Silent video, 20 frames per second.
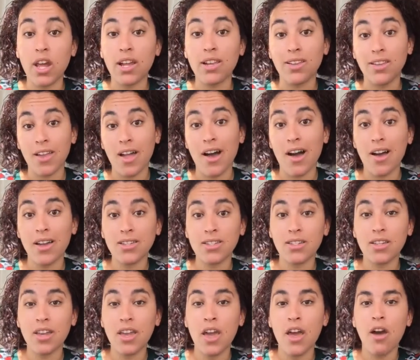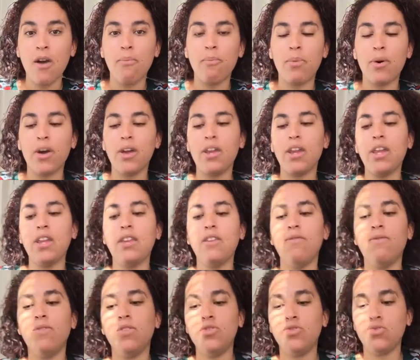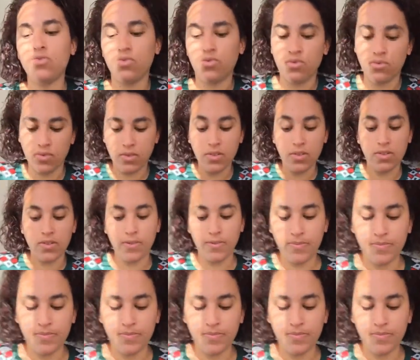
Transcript: a lot, but individuals,